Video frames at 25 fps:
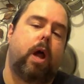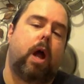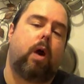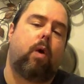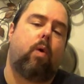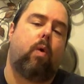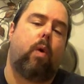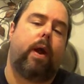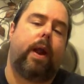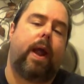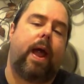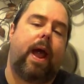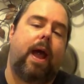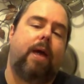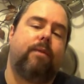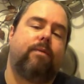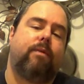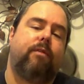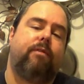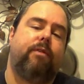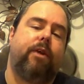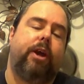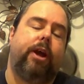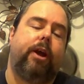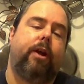not quite a
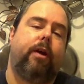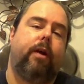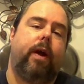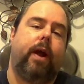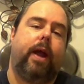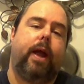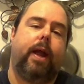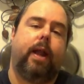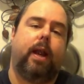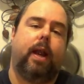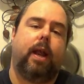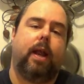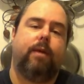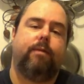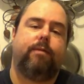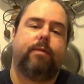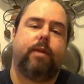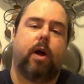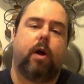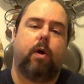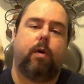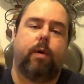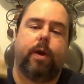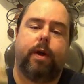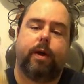half a finger of head
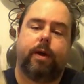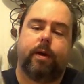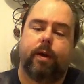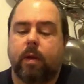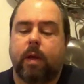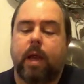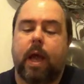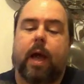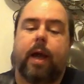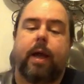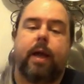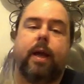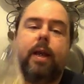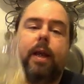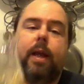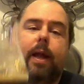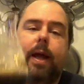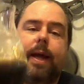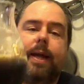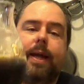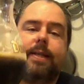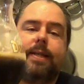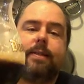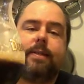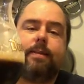left on it. Got good
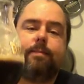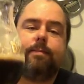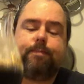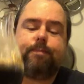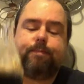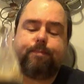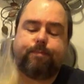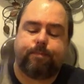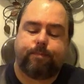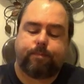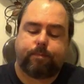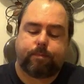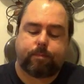lacing.